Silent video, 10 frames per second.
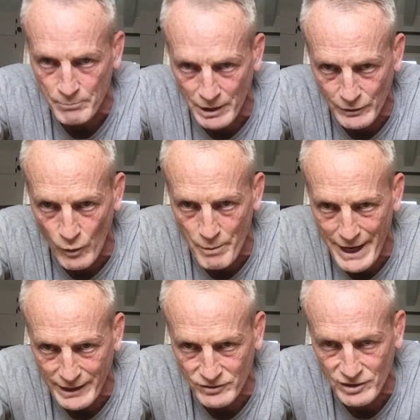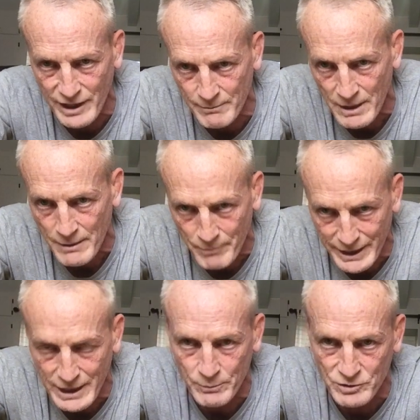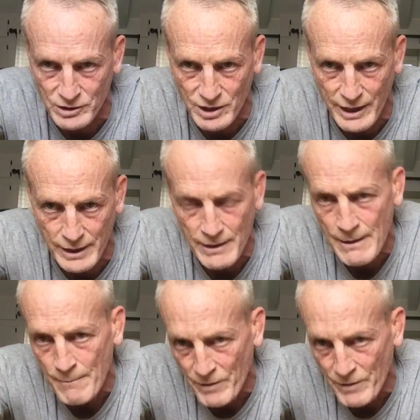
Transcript: my low back is tight, my hips are tight,